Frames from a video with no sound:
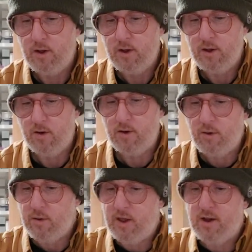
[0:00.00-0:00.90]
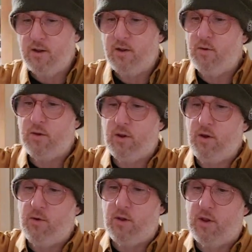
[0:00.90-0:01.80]
So I don't think I'll
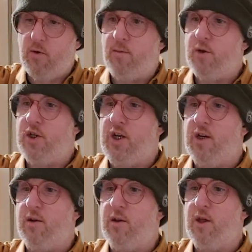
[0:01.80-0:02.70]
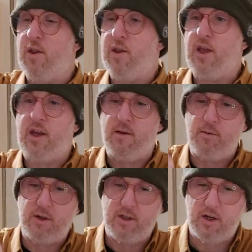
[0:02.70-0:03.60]
use a sewing machine. I think I'm
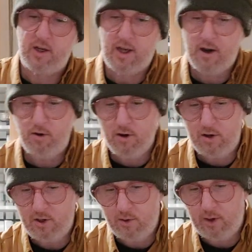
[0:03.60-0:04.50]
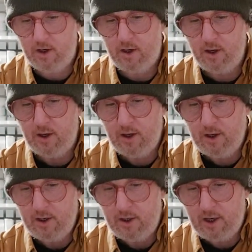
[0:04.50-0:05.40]
just going to carry on doing
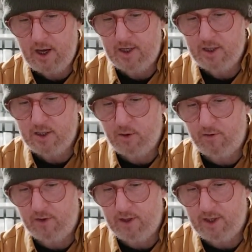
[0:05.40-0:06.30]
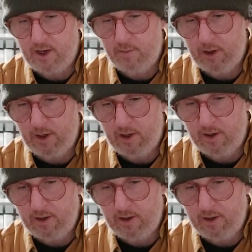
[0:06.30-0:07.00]
hand sewing for the time being.